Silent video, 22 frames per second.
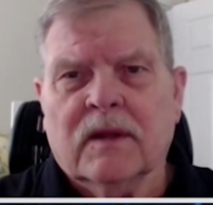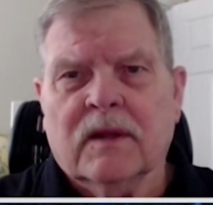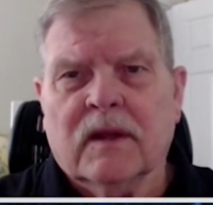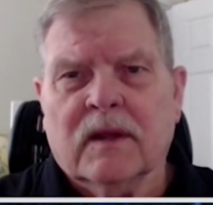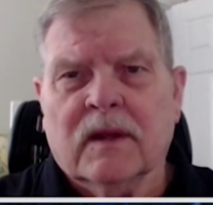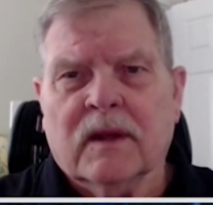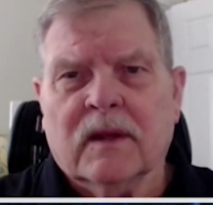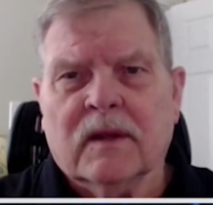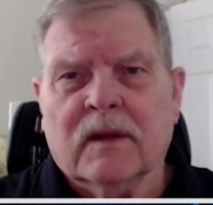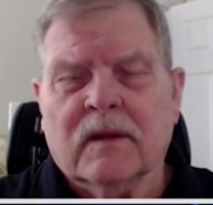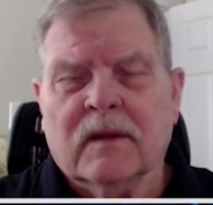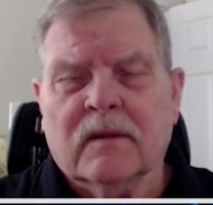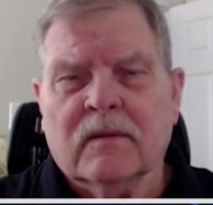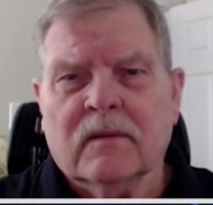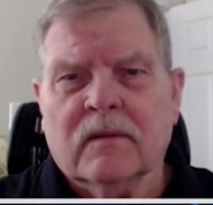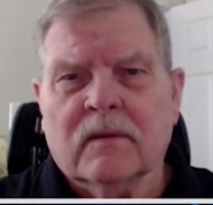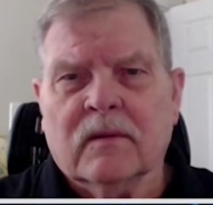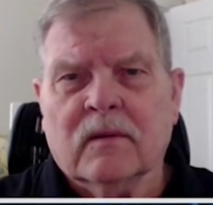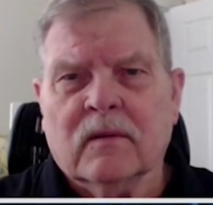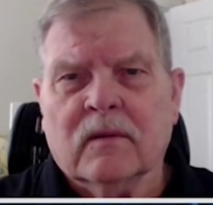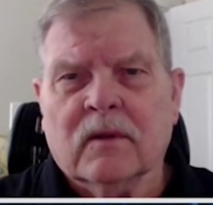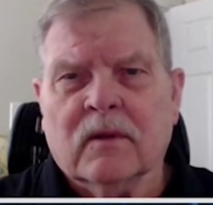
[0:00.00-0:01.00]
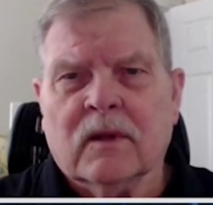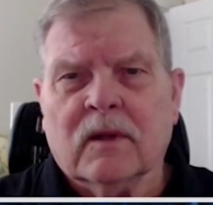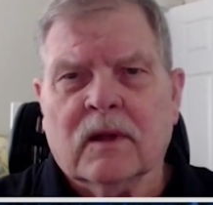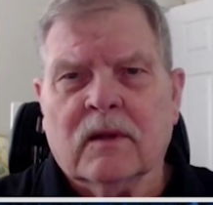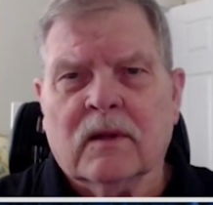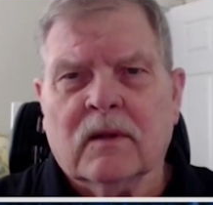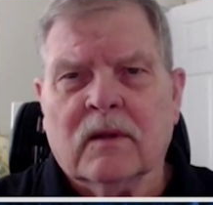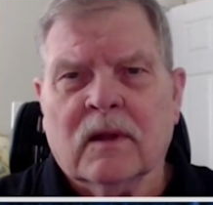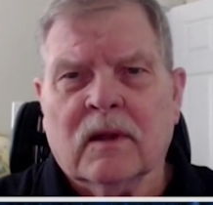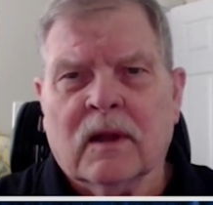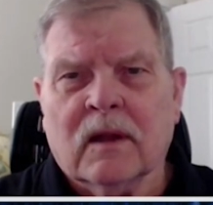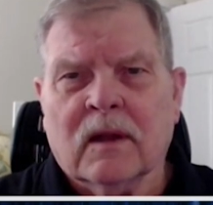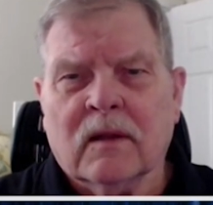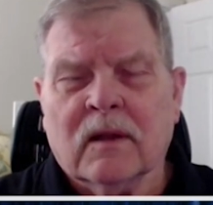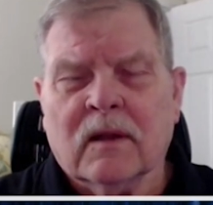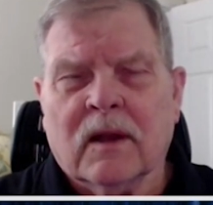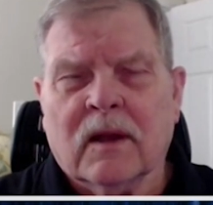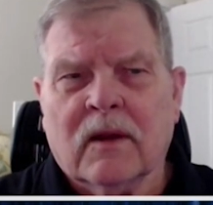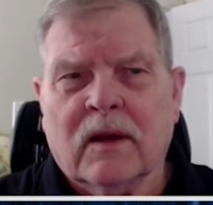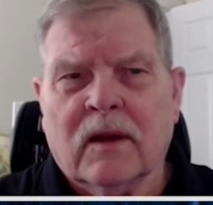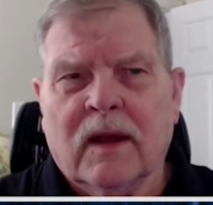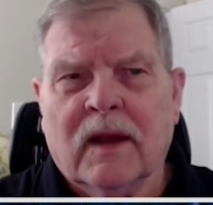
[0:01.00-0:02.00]
uh, look at uh,
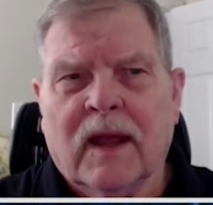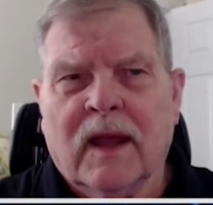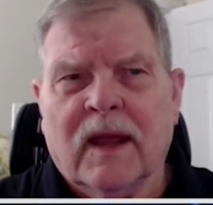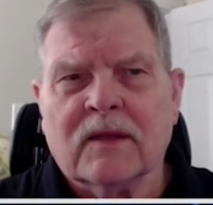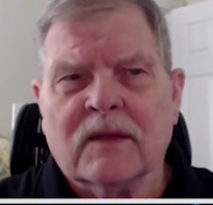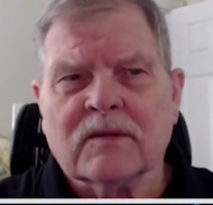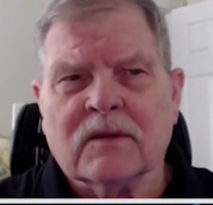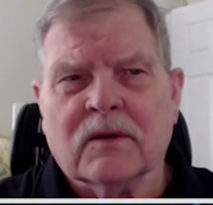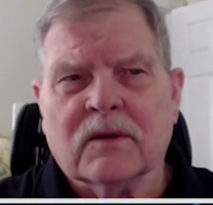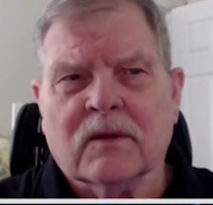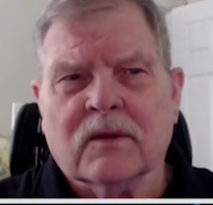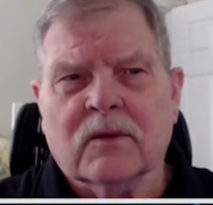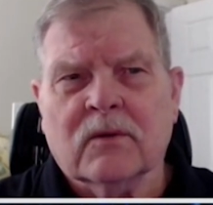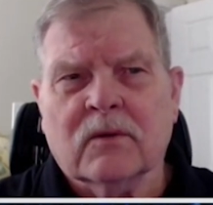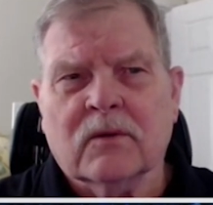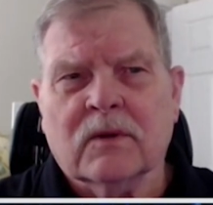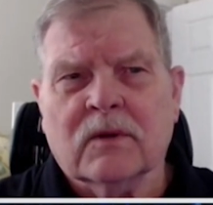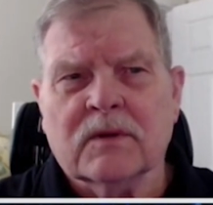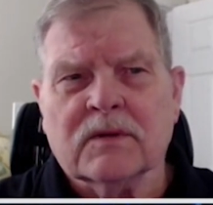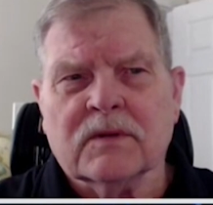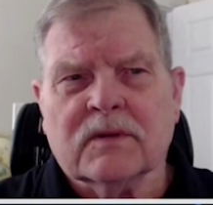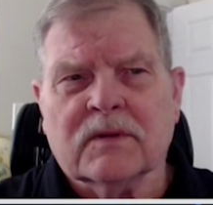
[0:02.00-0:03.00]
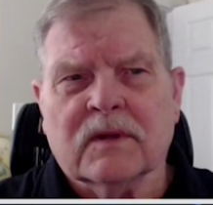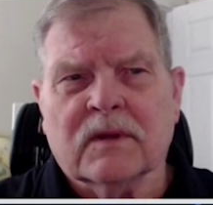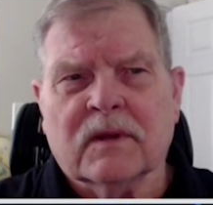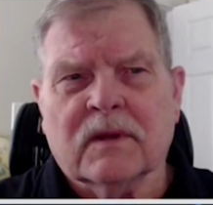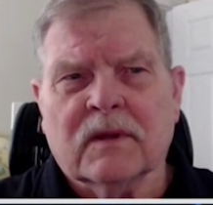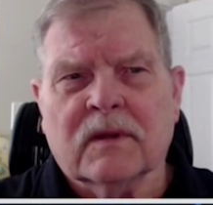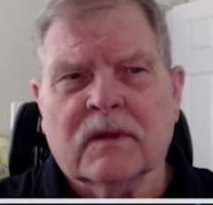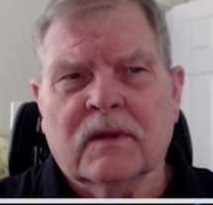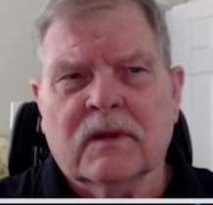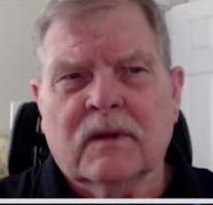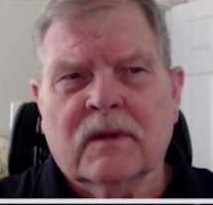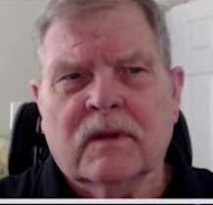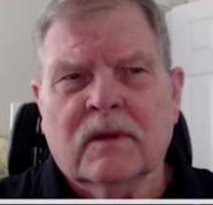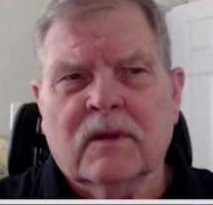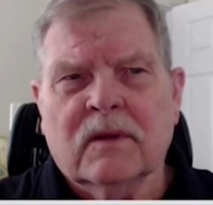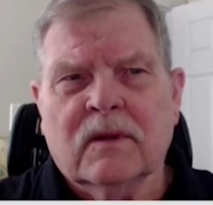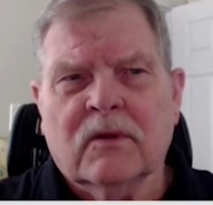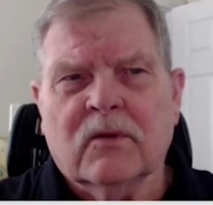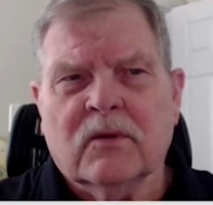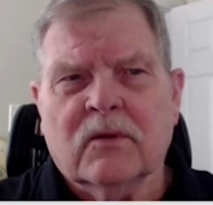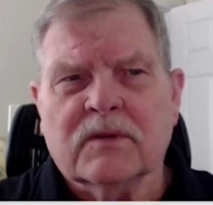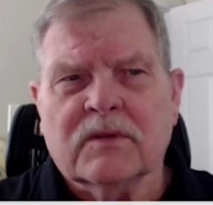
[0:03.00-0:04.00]
larry nassar who was the
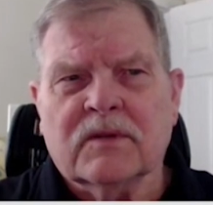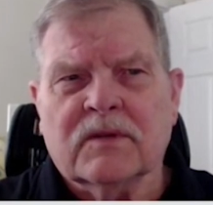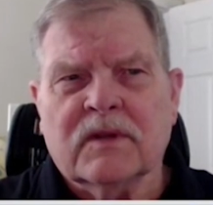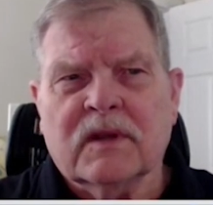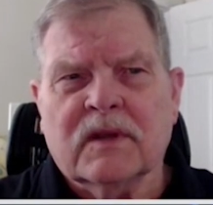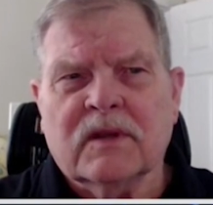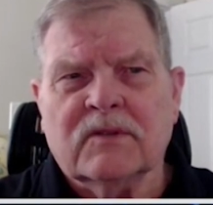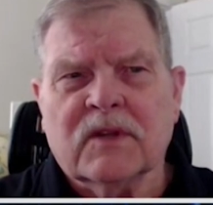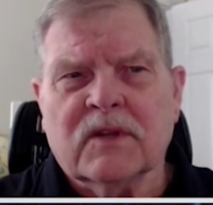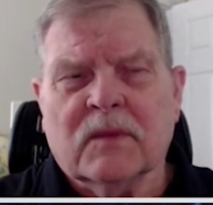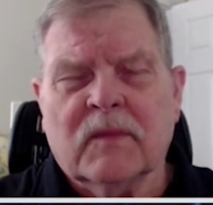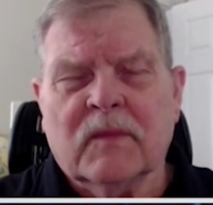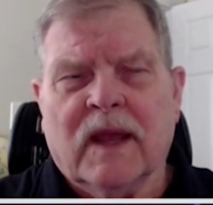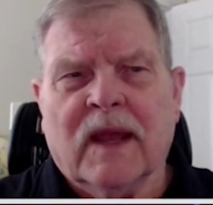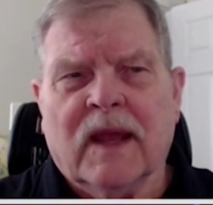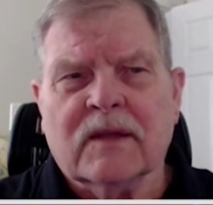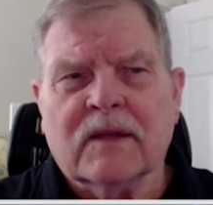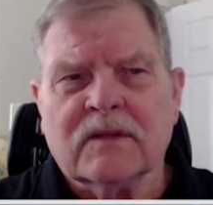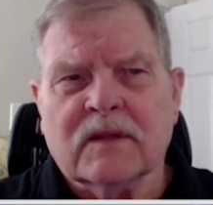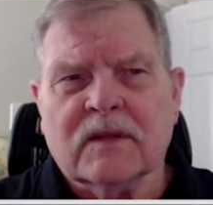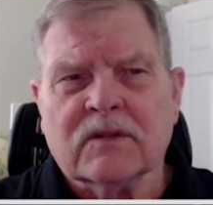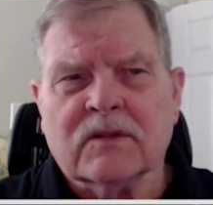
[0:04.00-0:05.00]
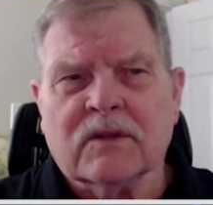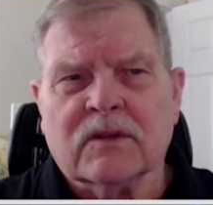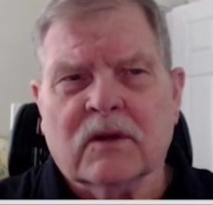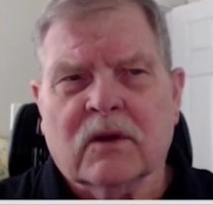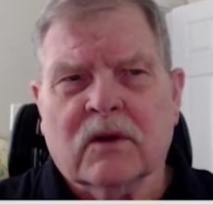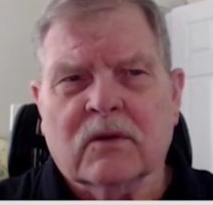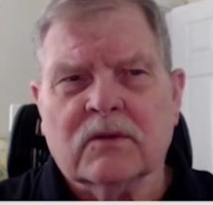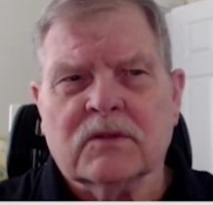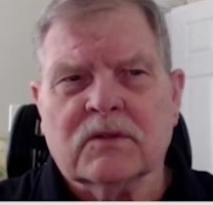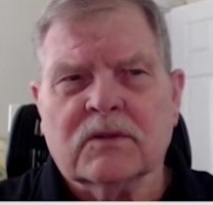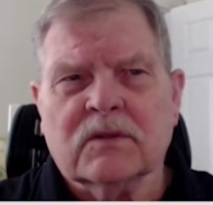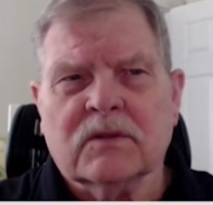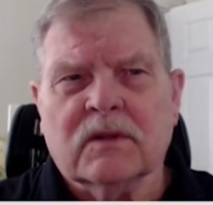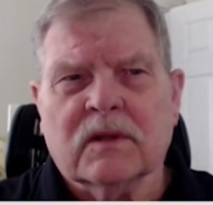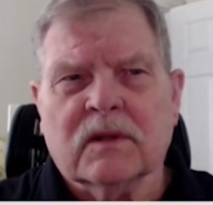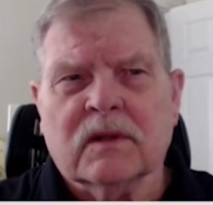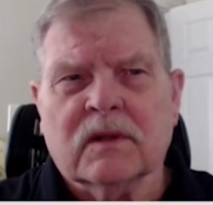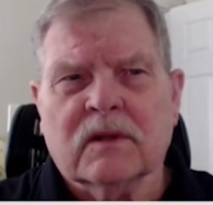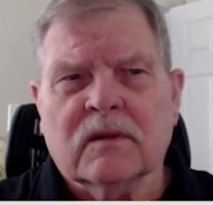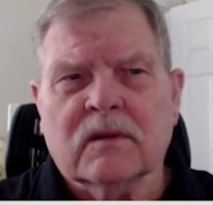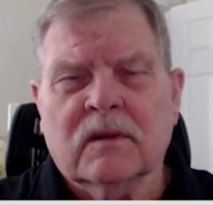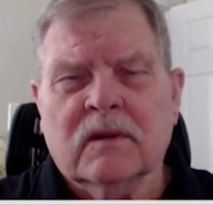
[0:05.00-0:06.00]
who was the gymnastics coach
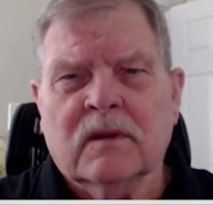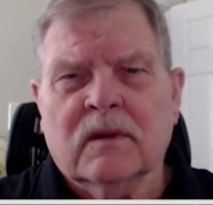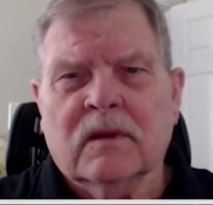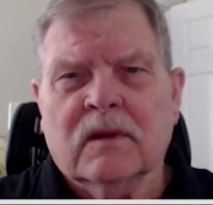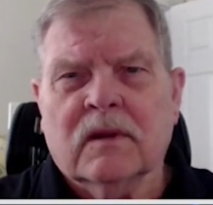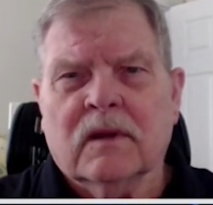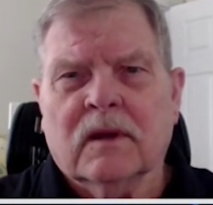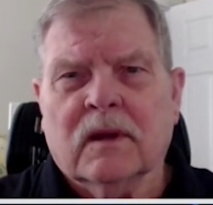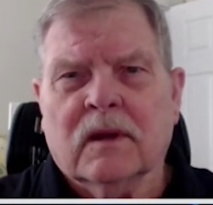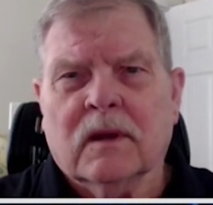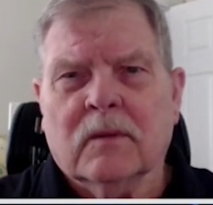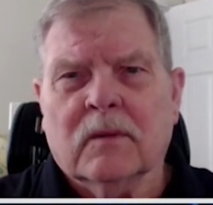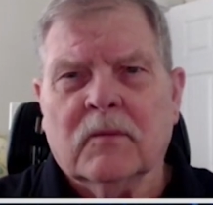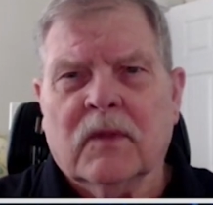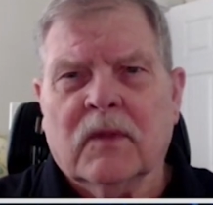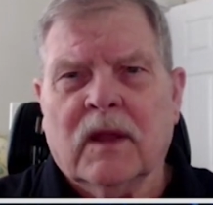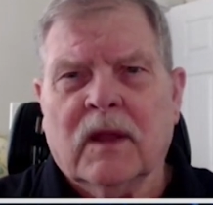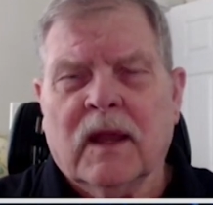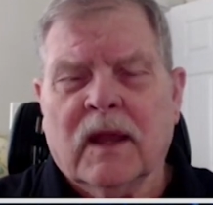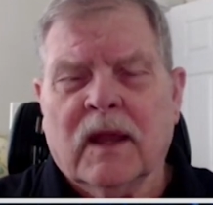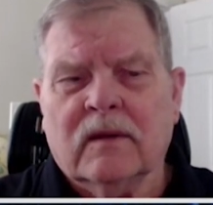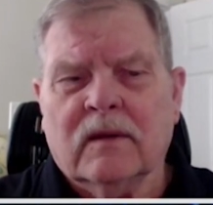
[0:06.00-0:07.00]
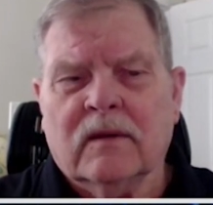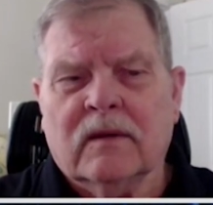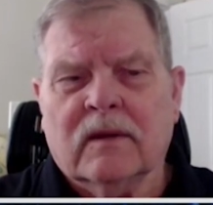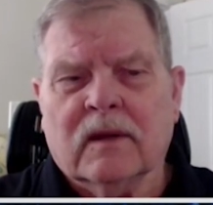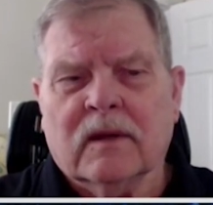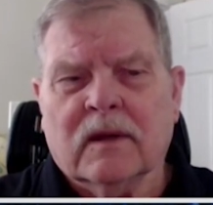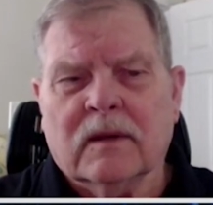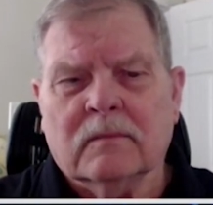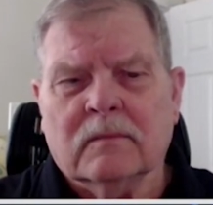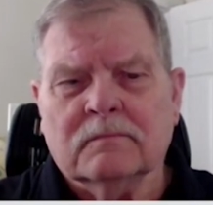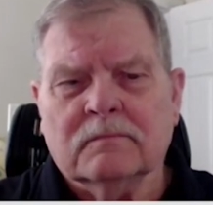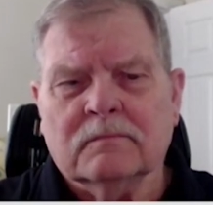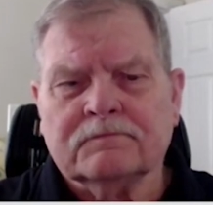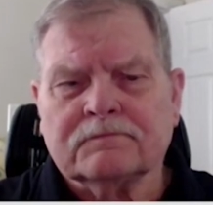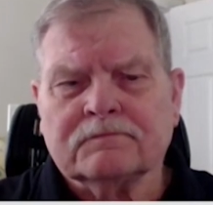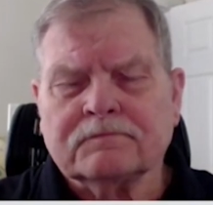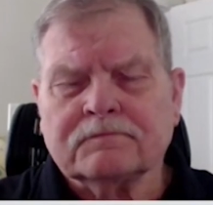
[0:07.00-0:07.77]
the um, you had um,